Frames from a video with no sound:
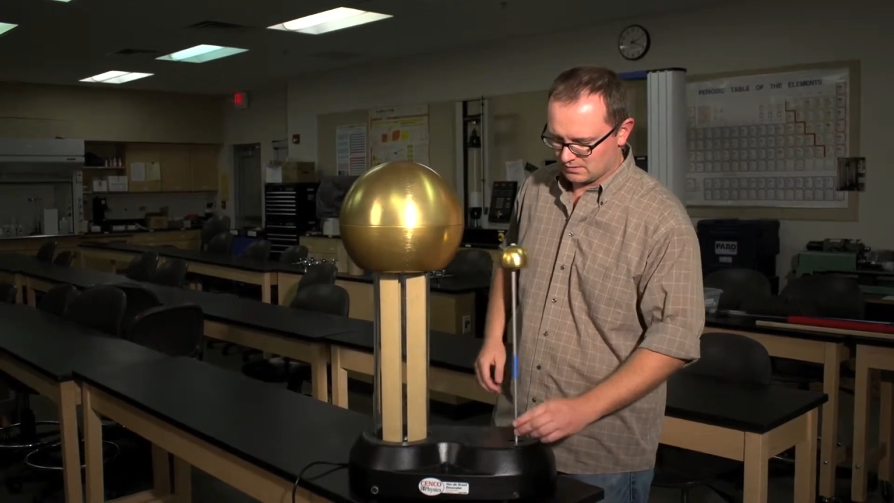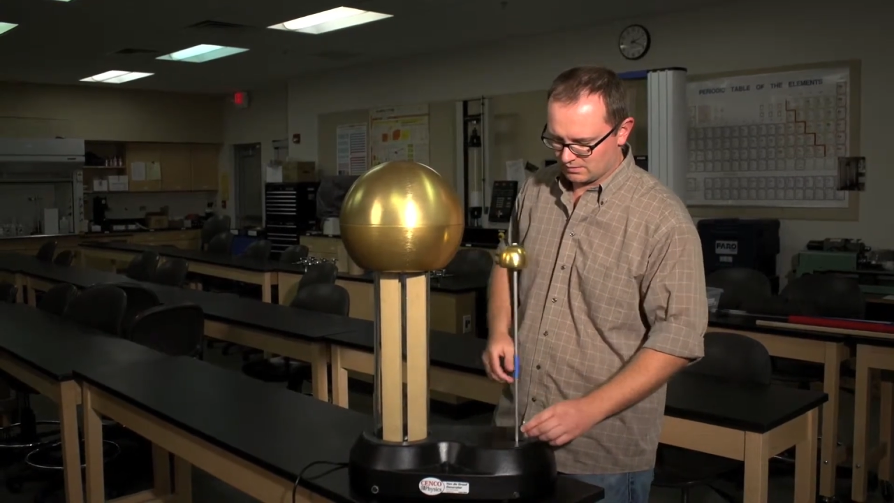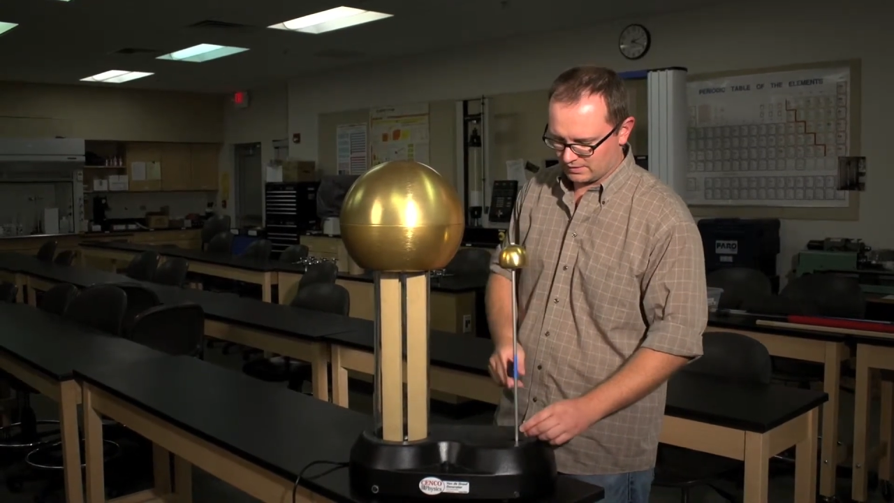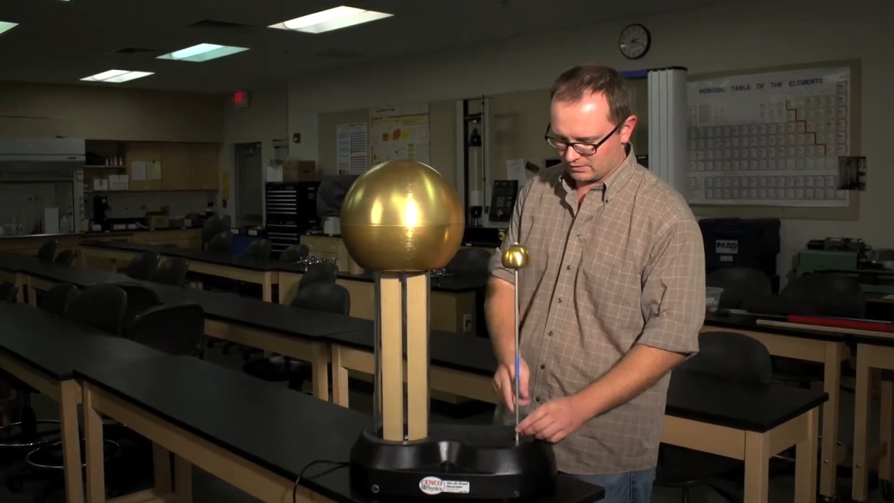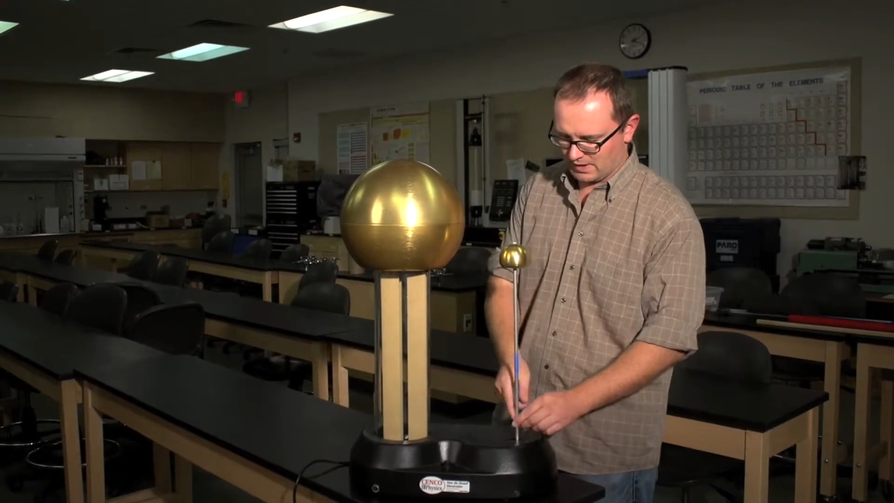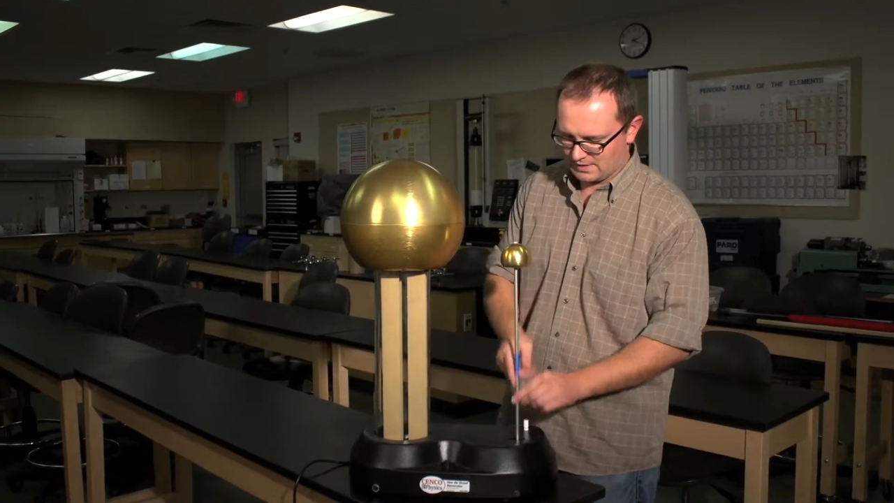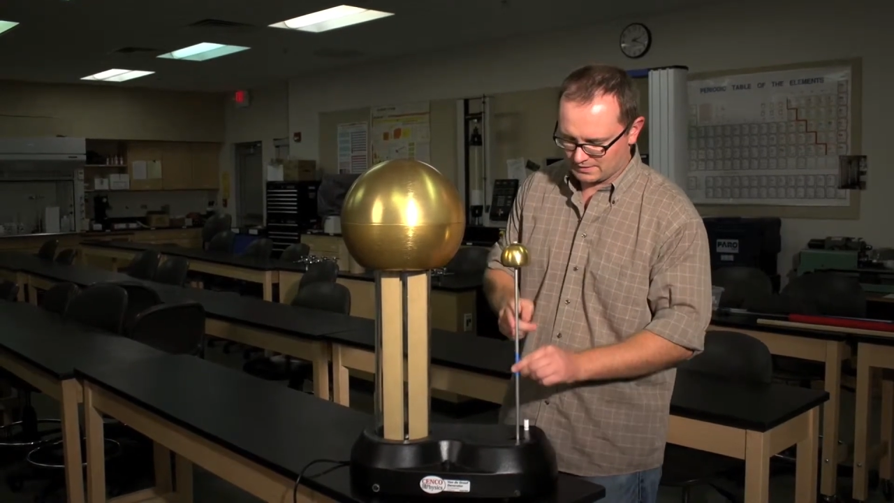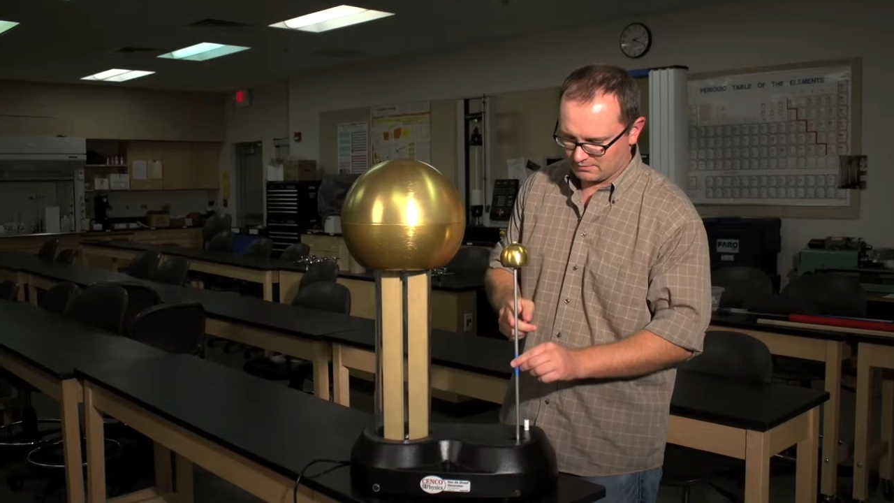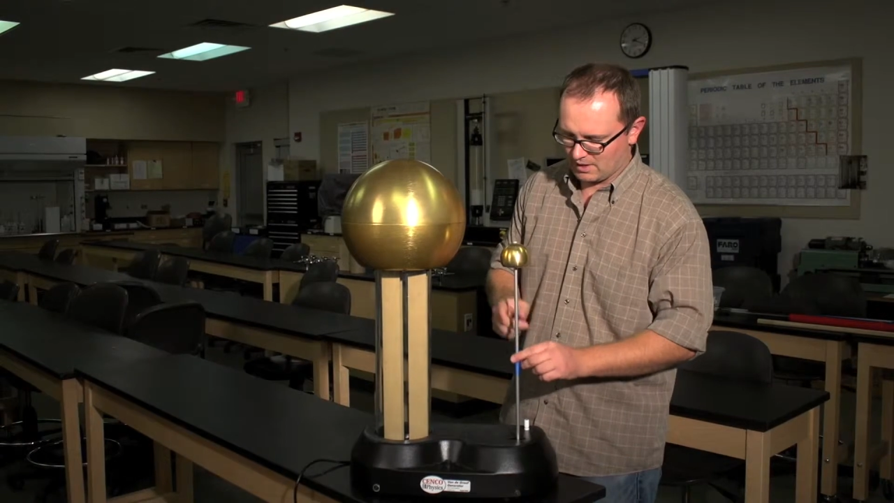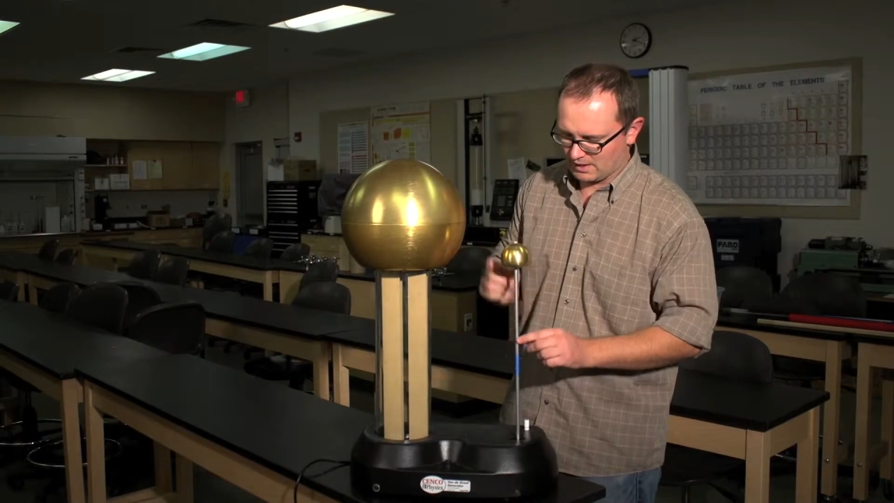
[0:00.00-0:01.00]
or the
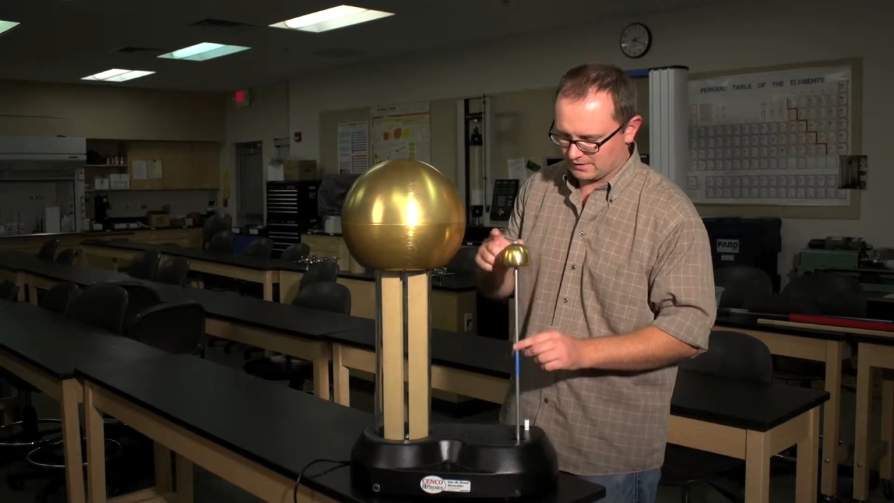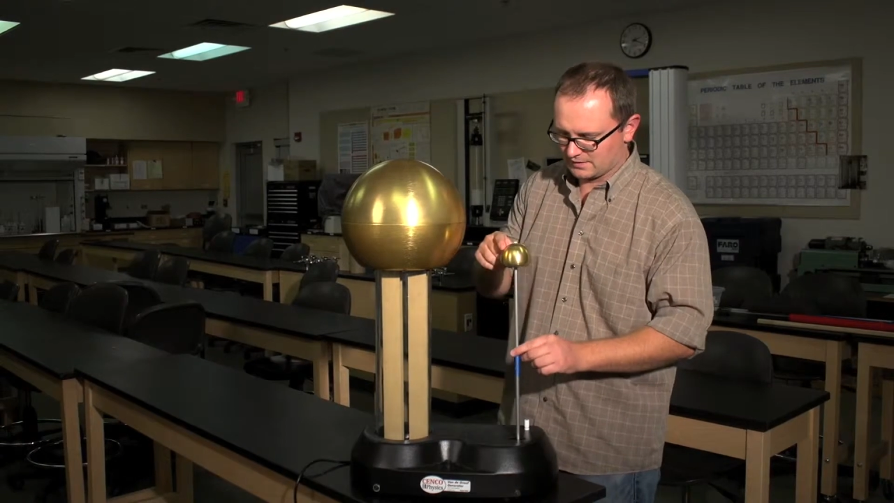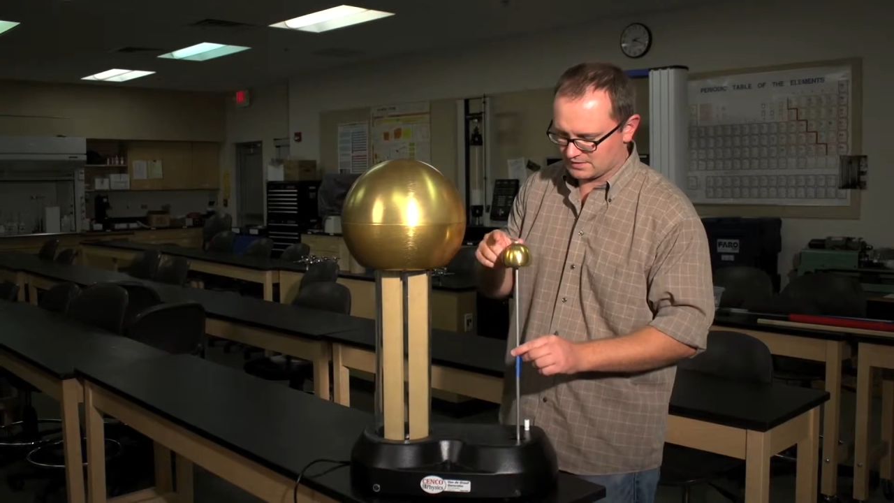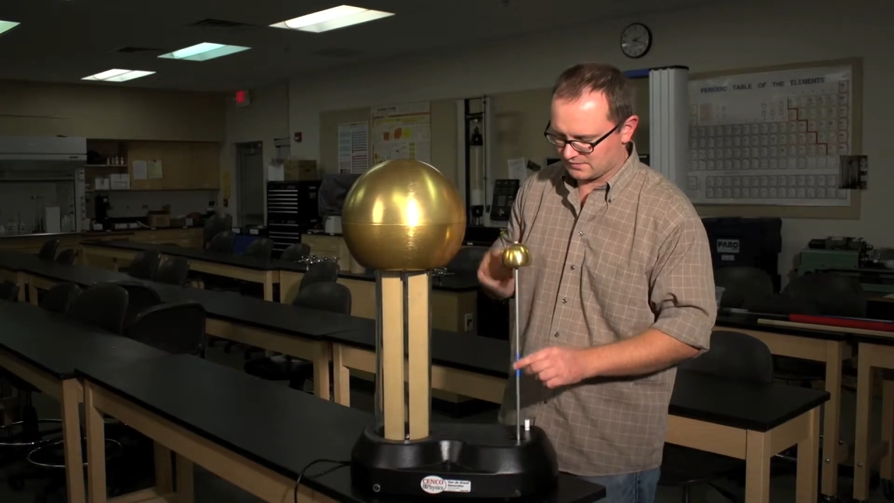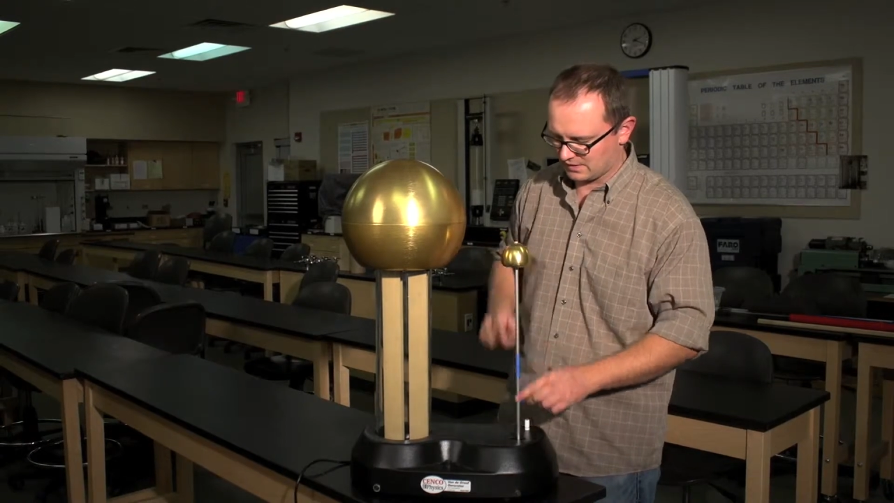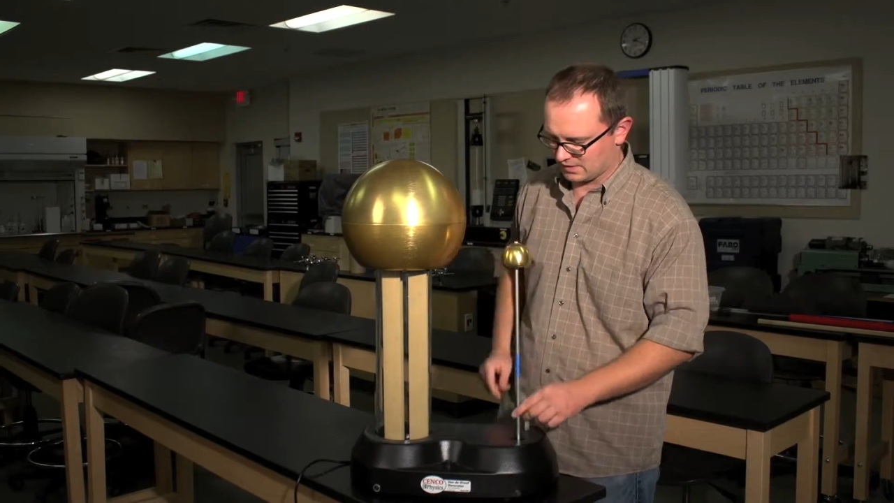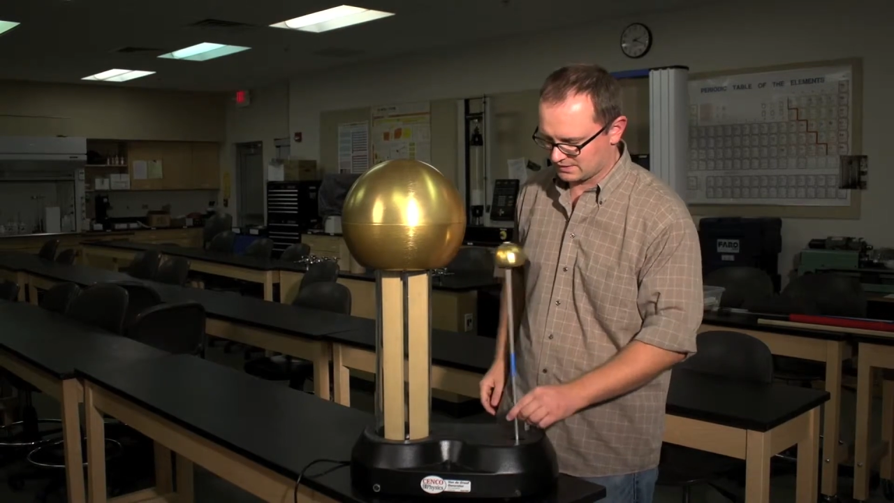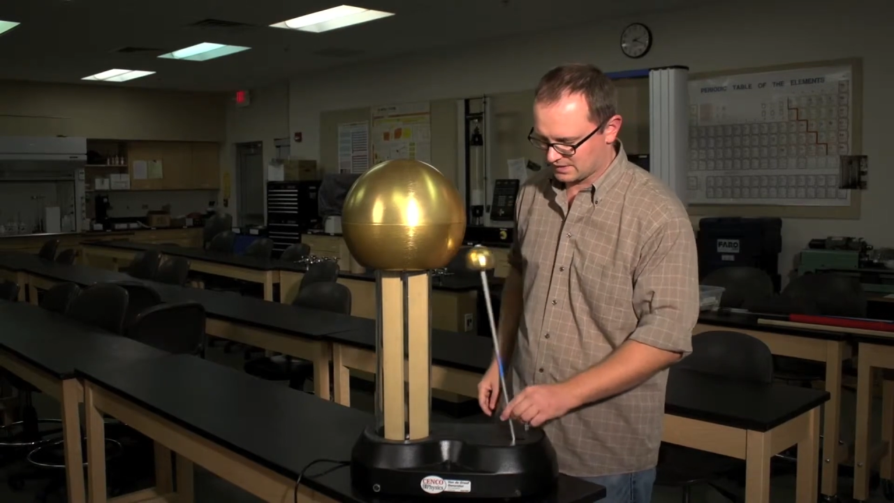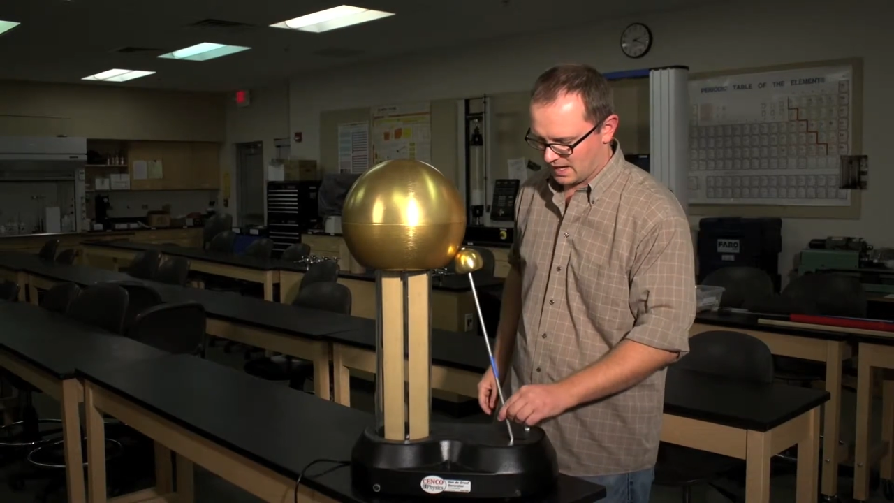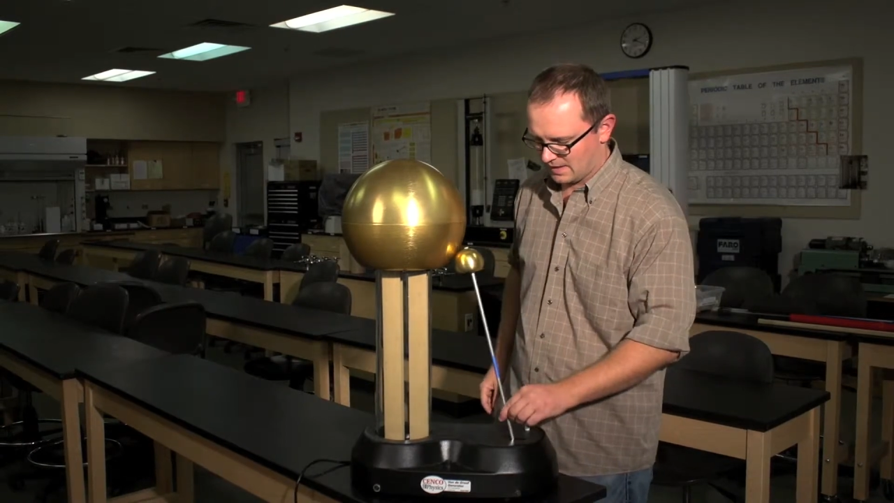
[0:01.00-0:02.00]
grounding rod and the sphere on
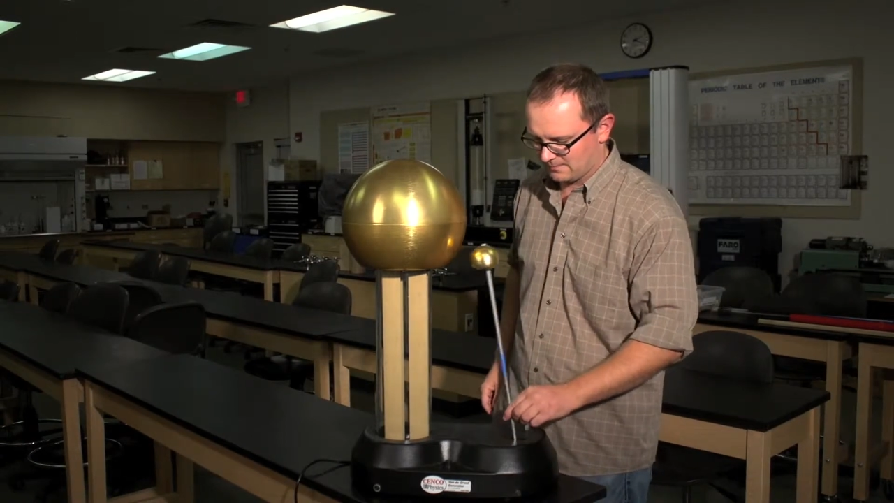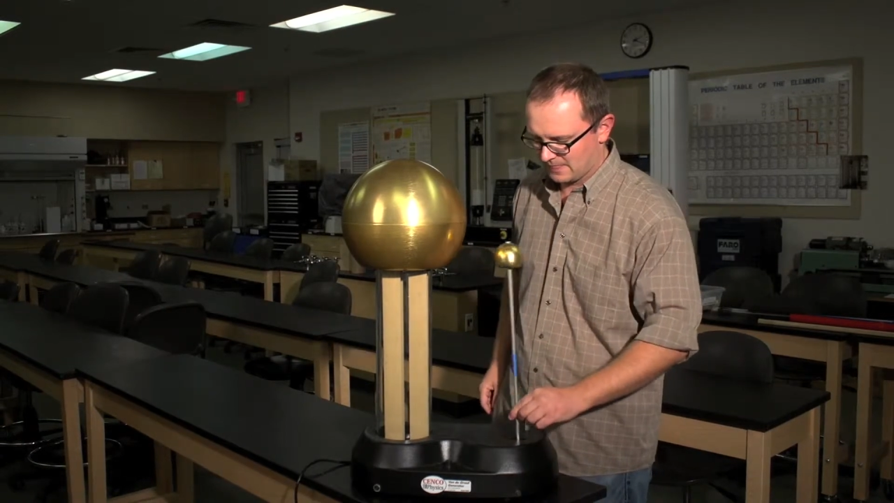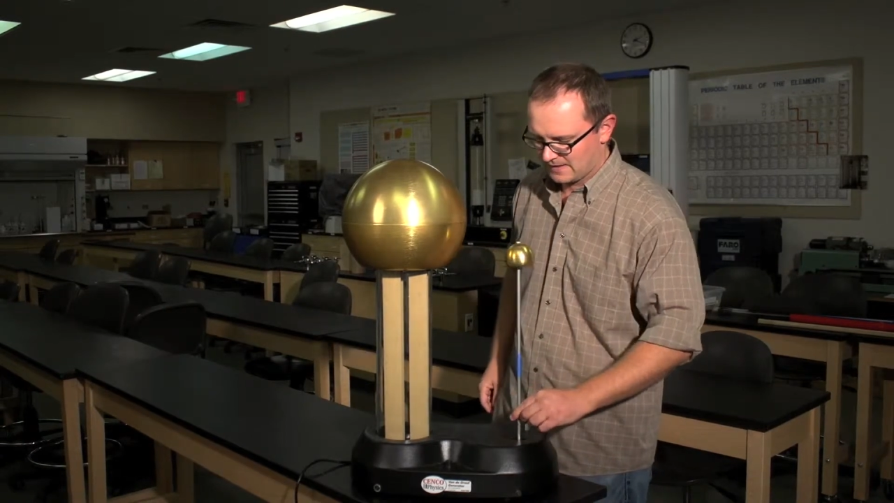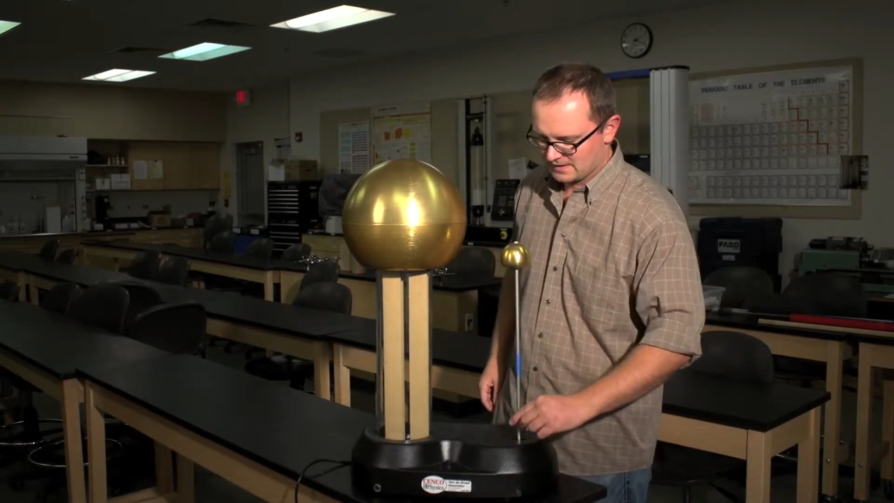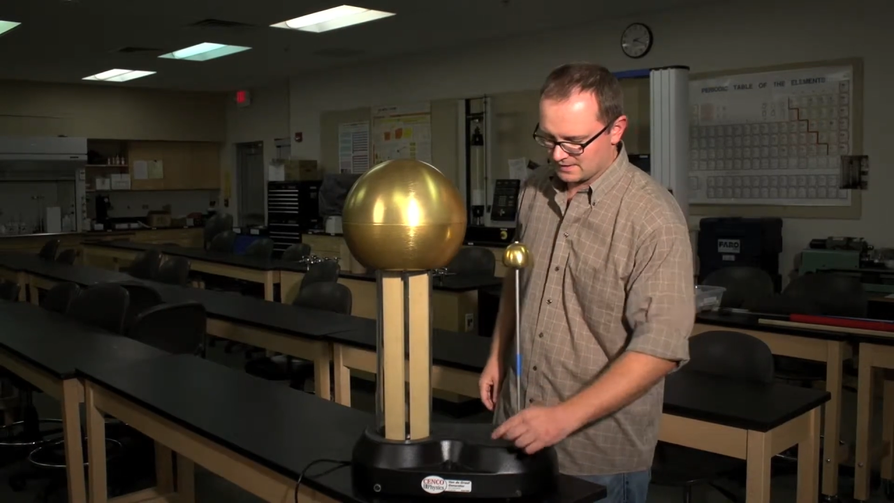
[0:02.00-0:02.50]
top.